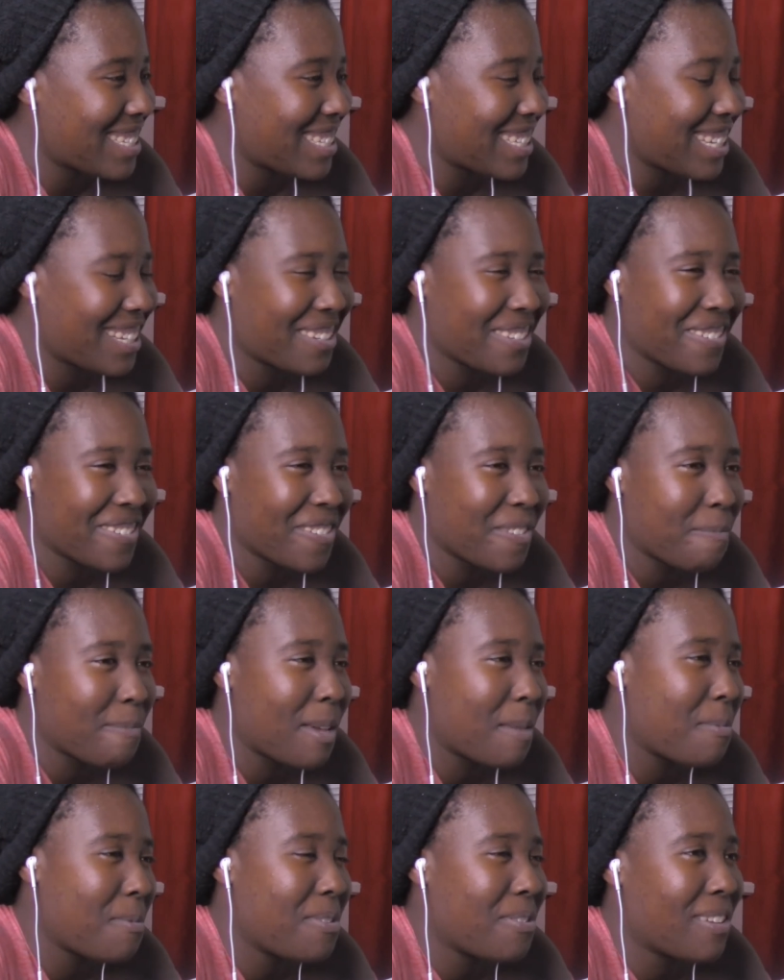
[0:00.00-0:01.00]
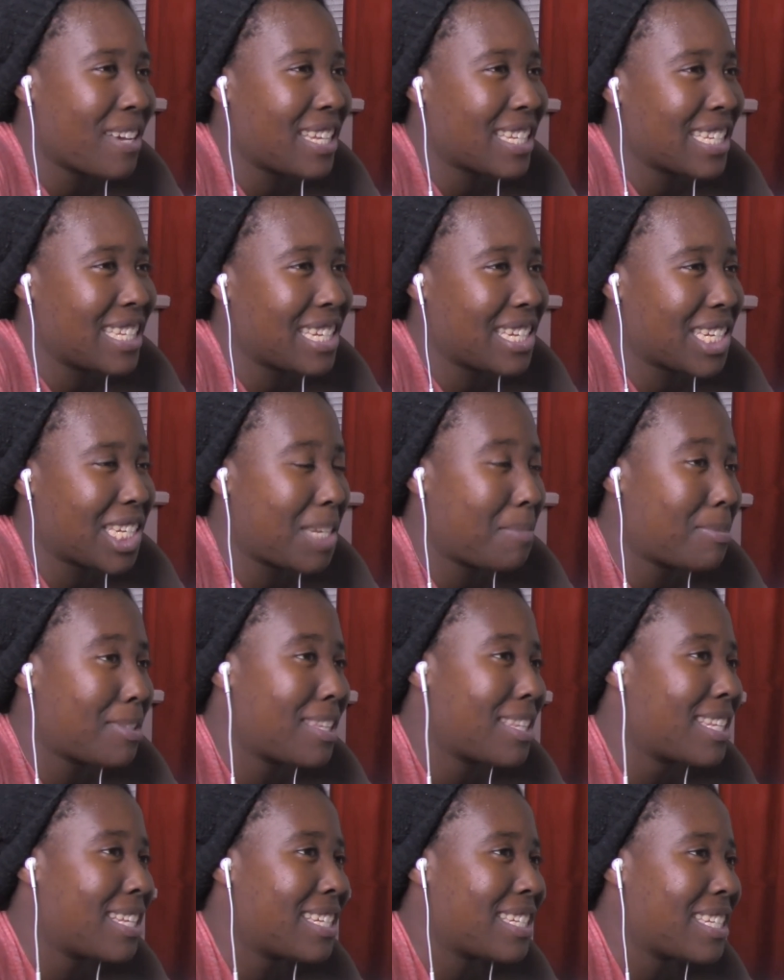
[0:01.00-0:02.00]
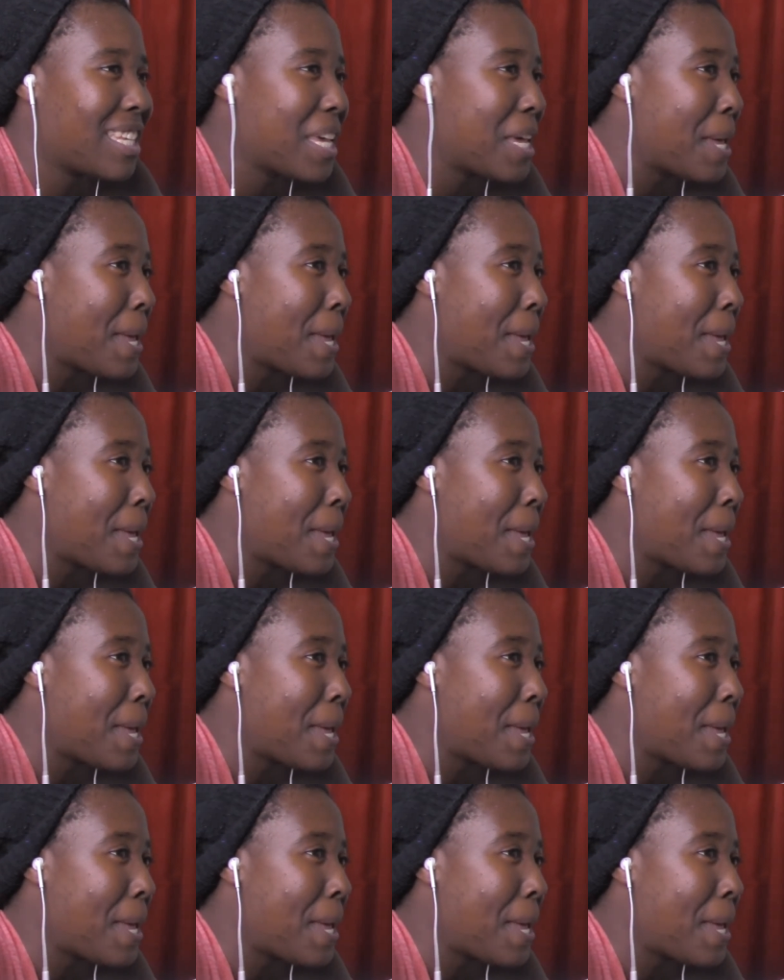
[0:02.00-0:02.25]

Like, I don't know, maybe you guys can sleep to this.